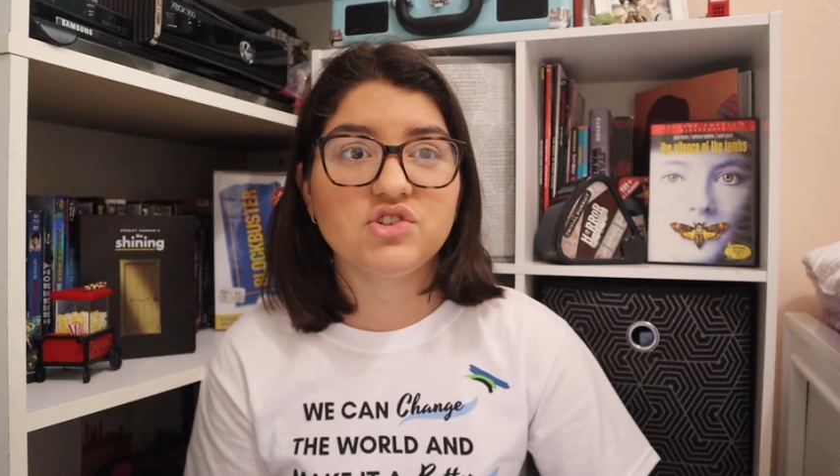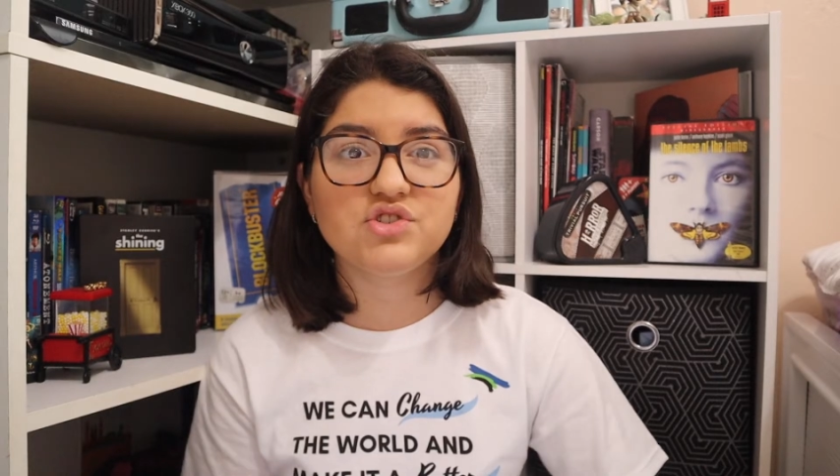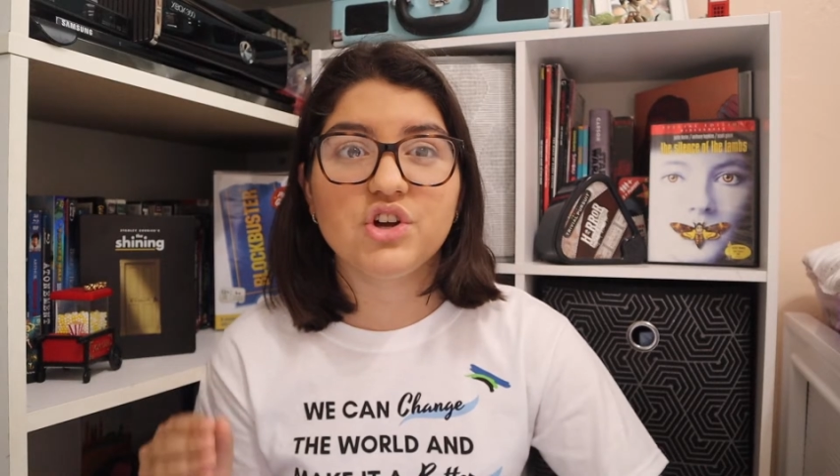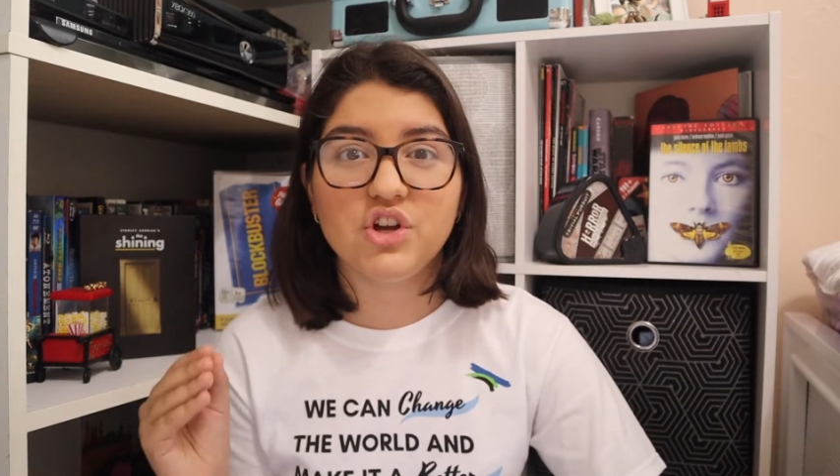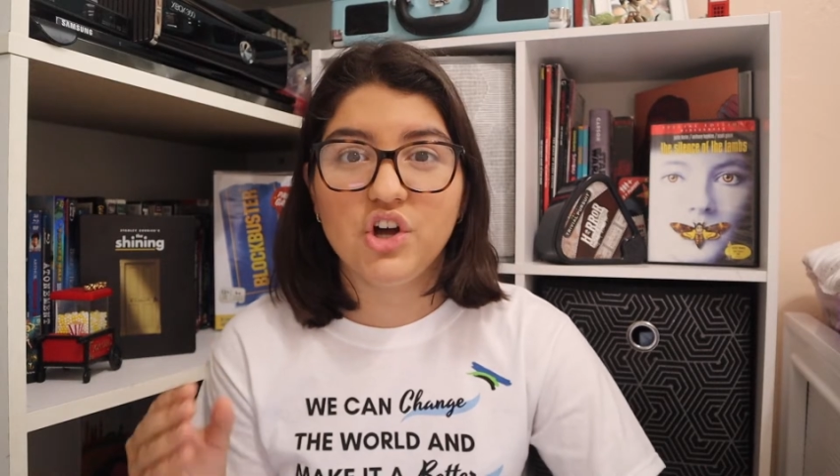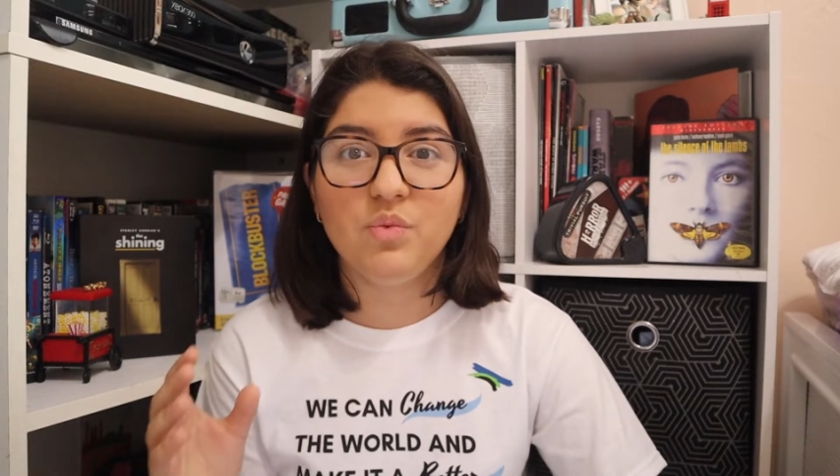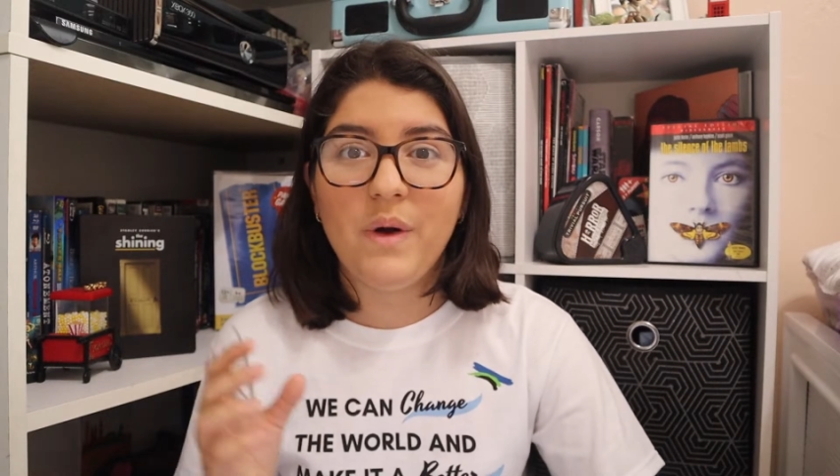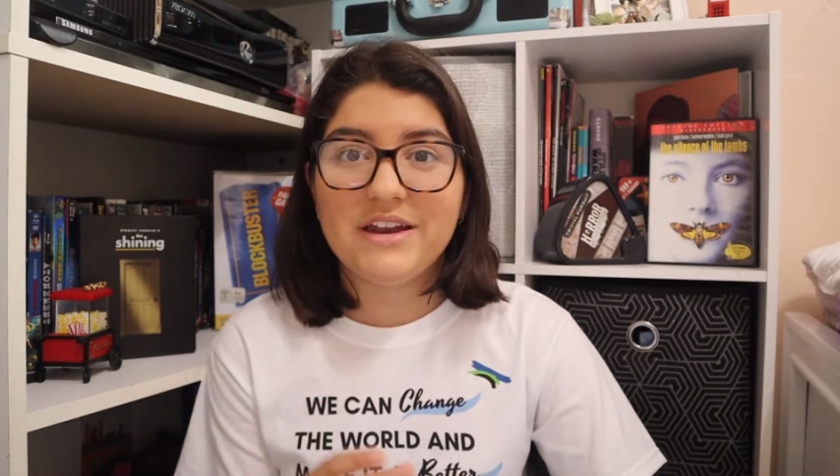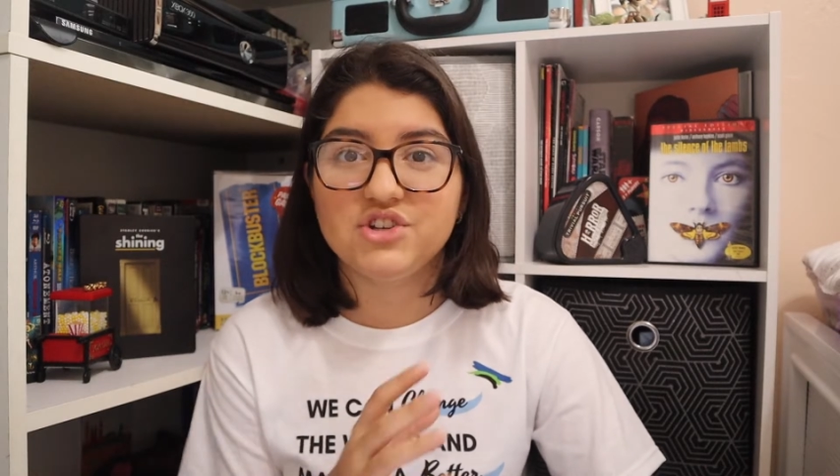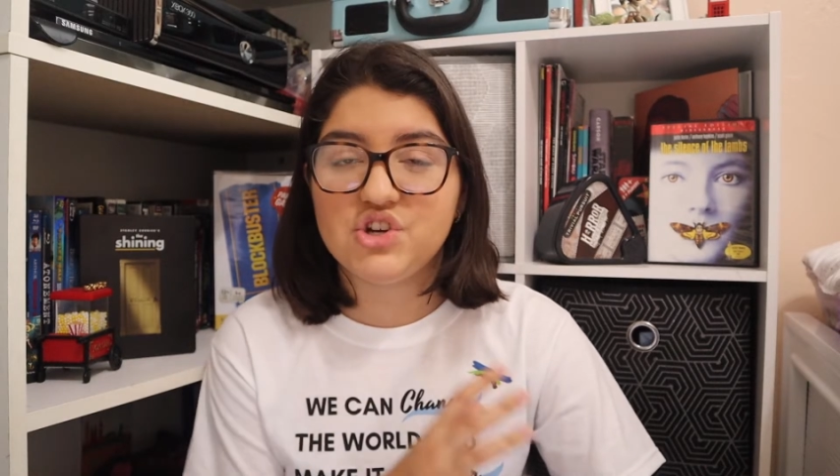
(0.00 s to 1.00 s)
such a good
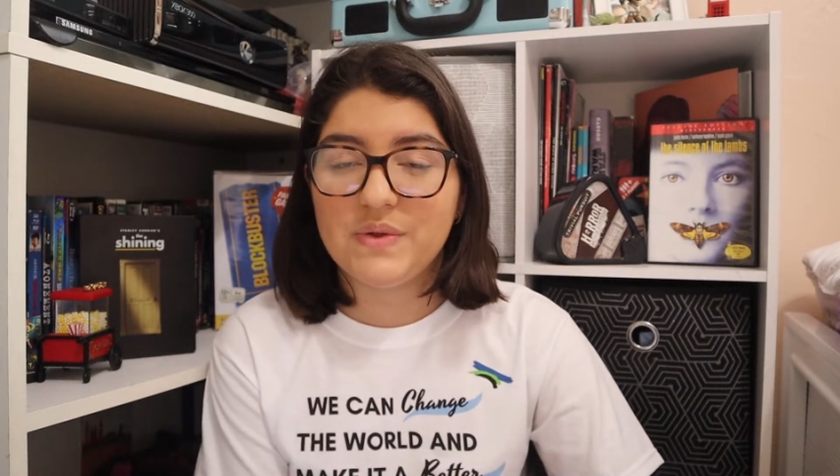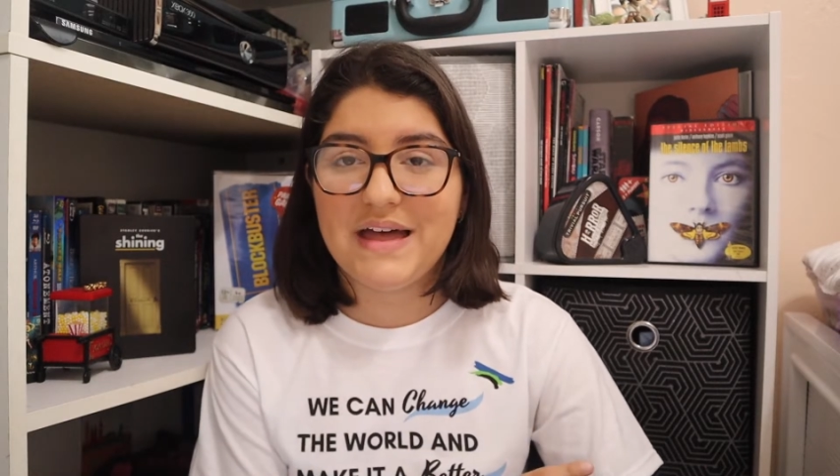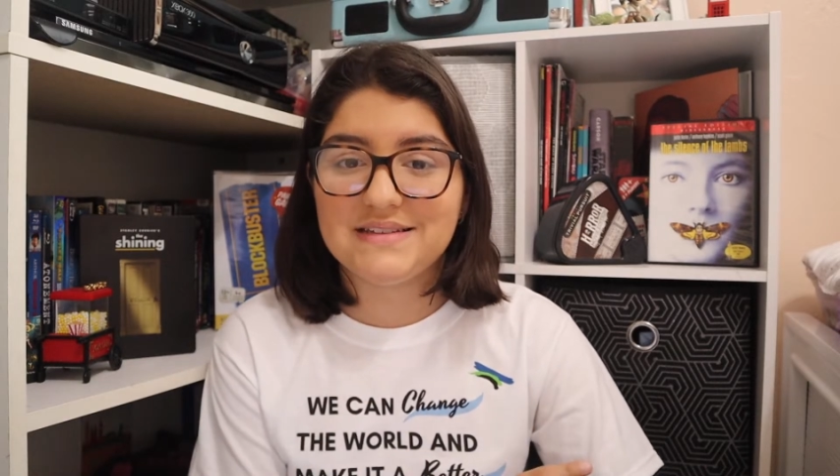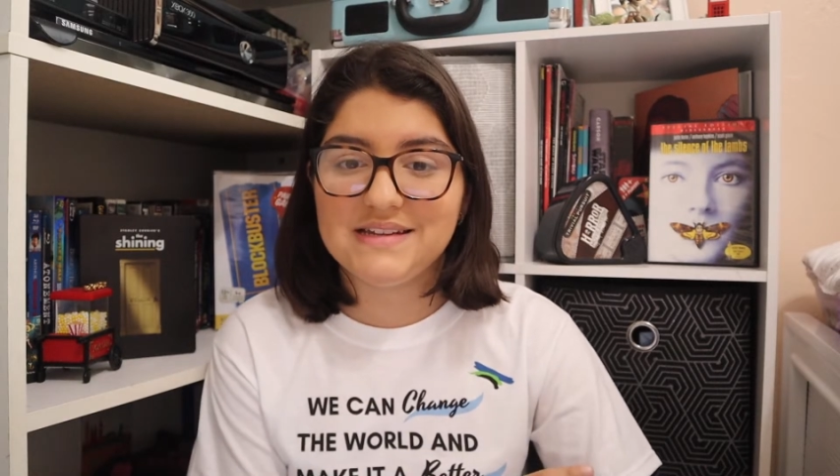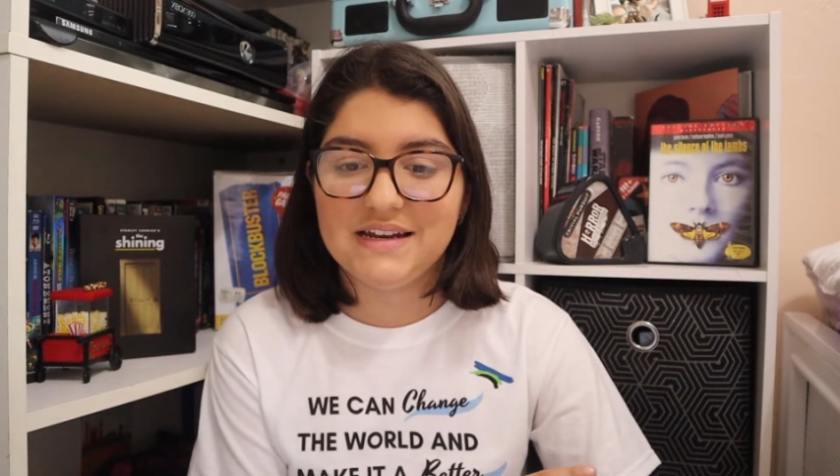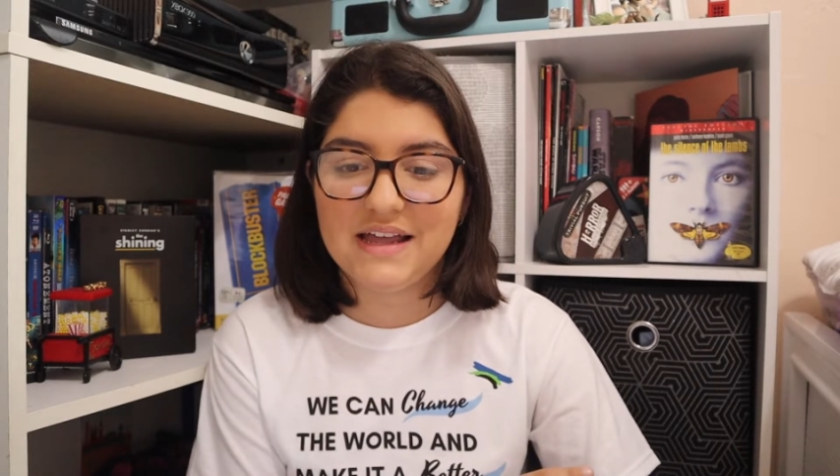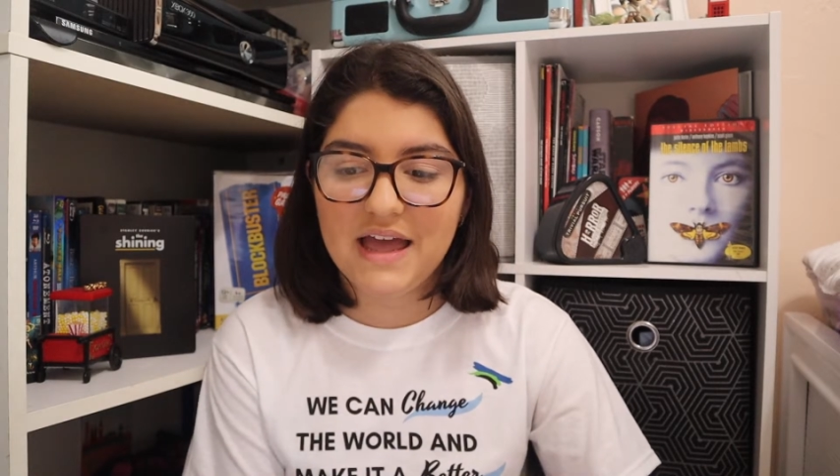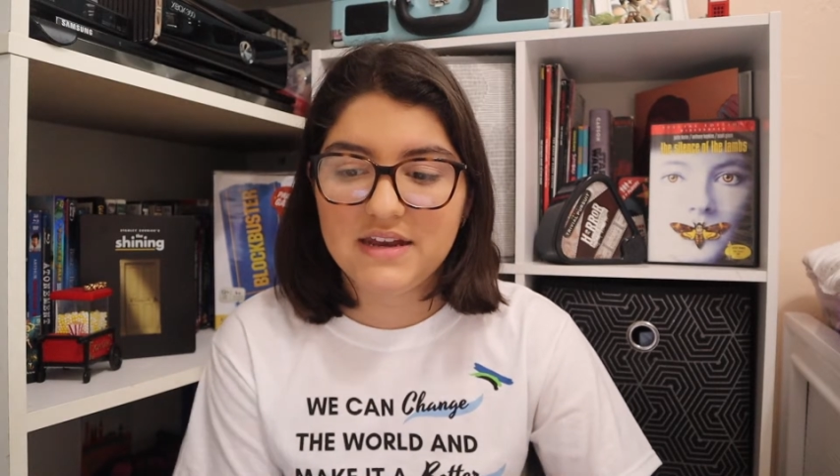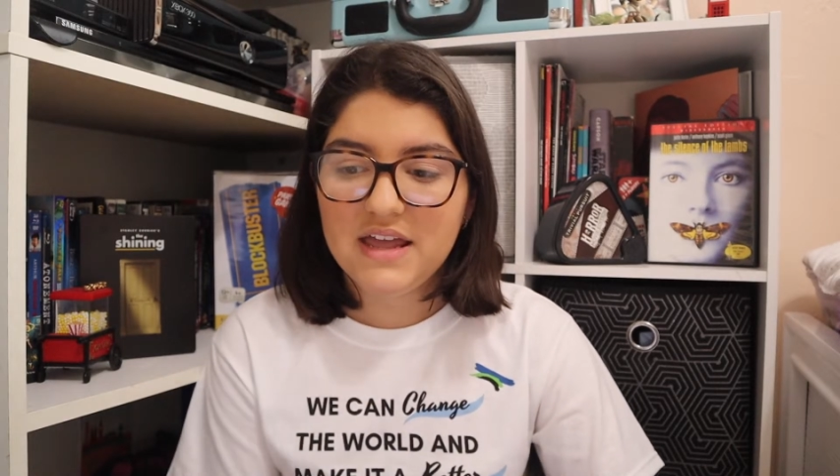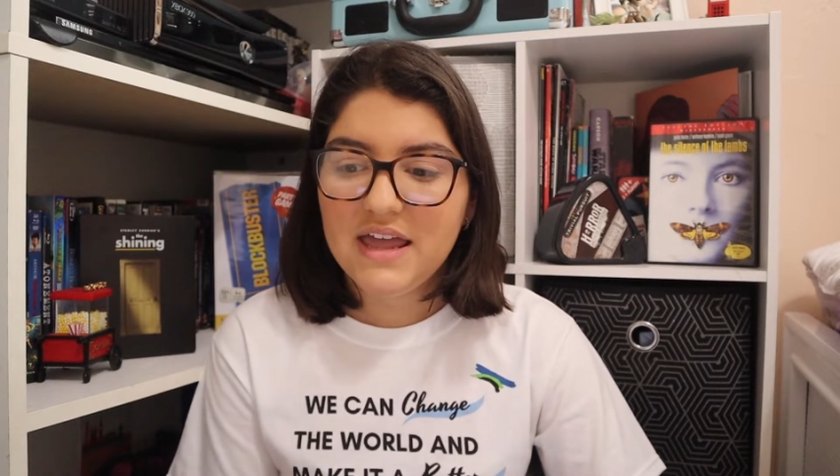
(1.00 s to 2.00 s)
way to show that scene again,